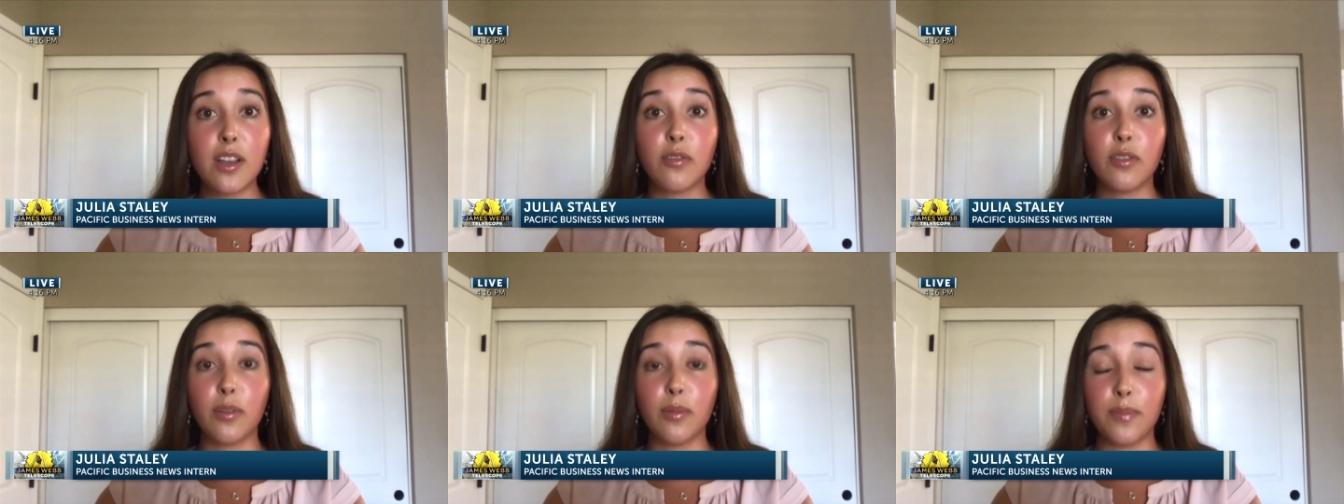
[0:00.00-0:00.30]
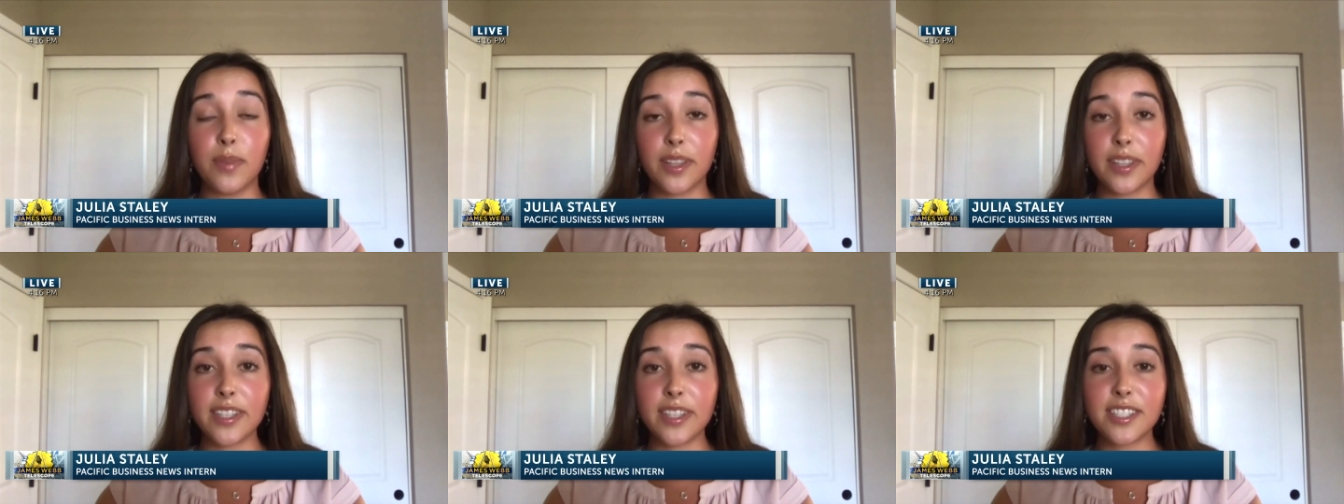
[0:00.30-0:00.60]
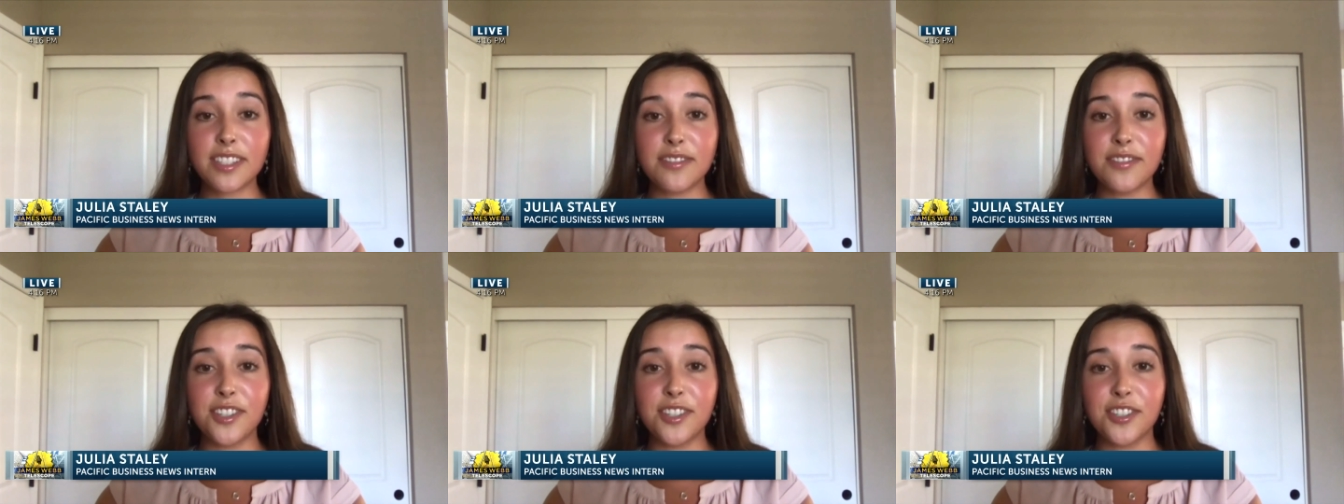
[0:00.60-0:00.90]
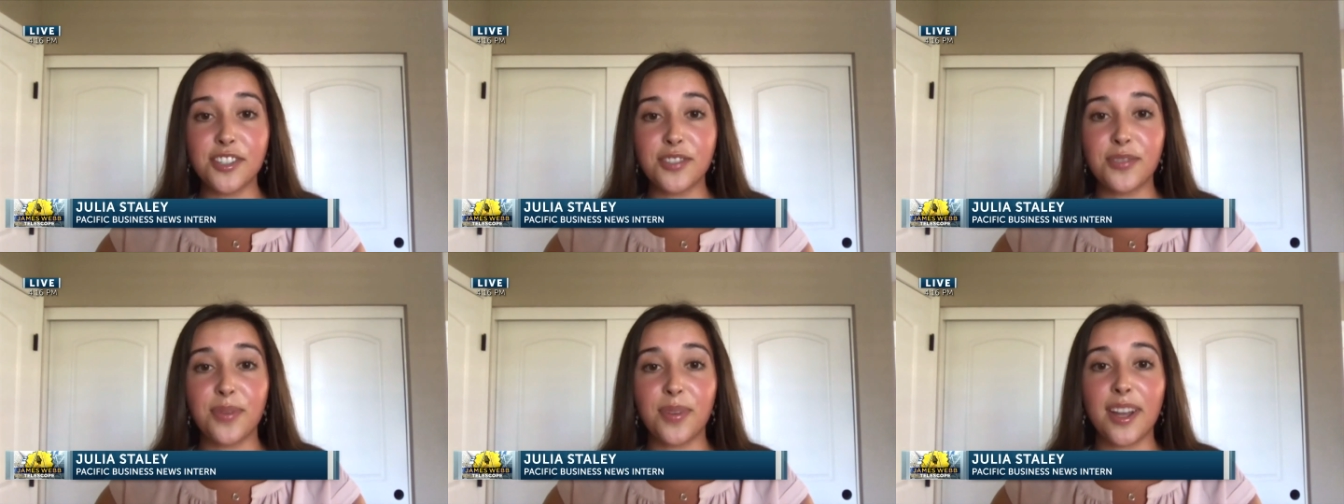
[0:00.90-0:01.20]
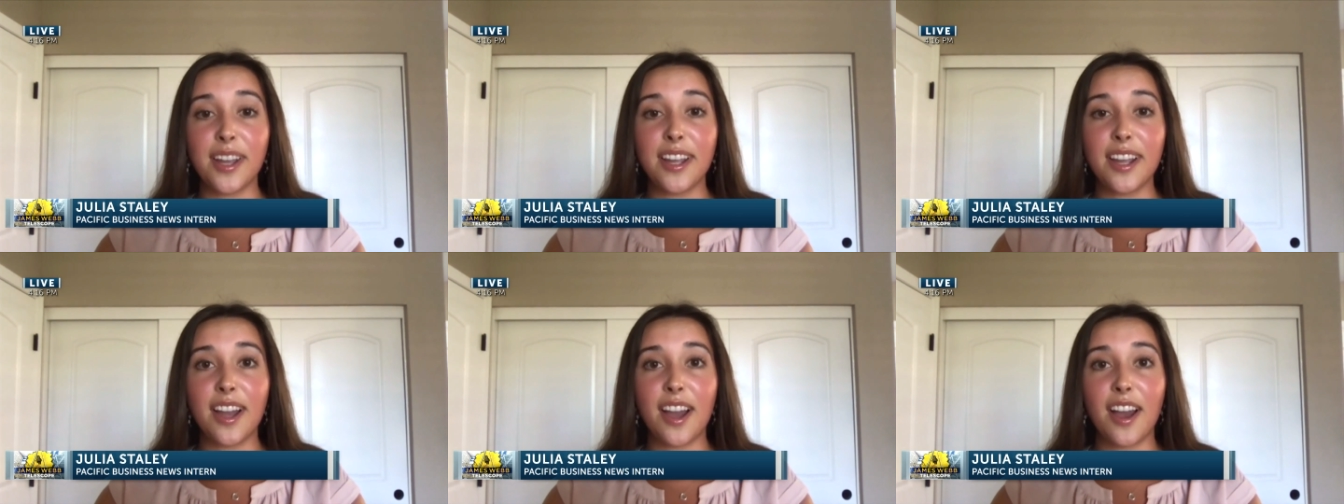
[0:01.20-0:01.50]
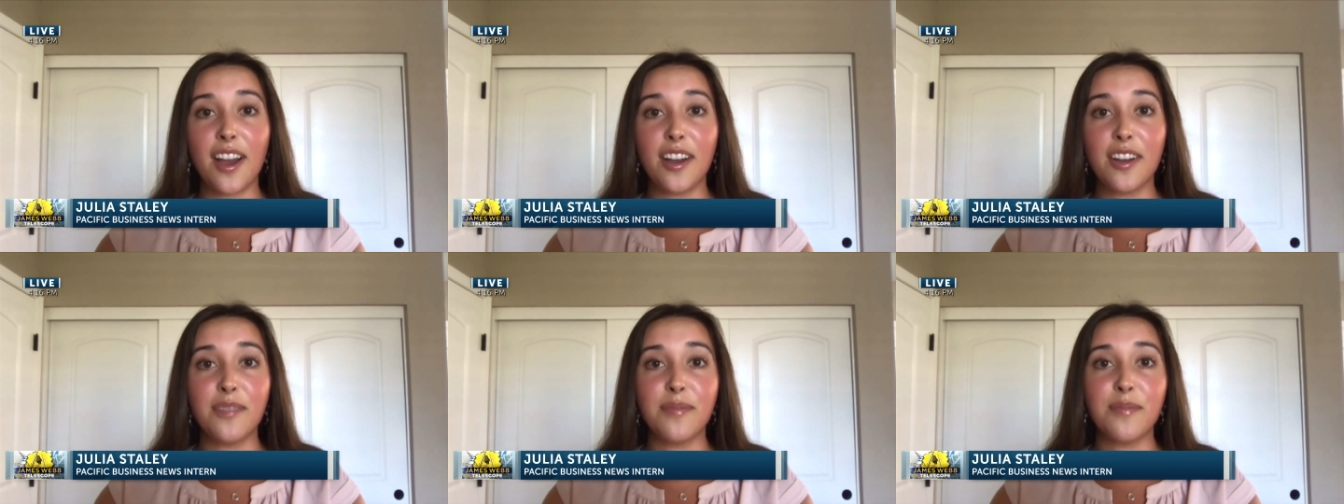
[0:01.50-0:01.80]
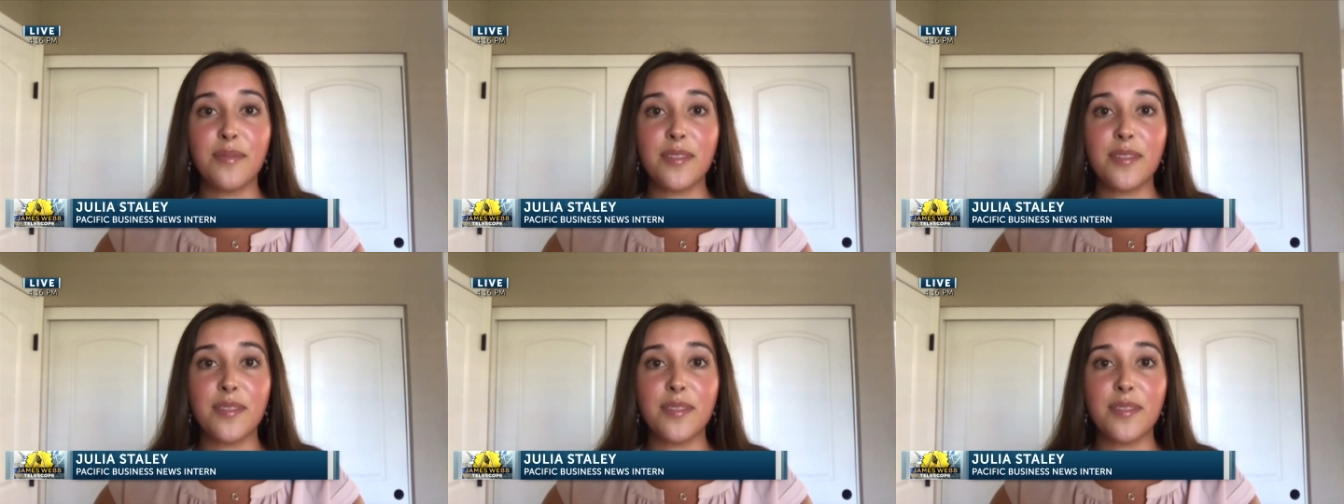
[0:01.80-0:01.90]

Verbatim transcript: from billions of years away um,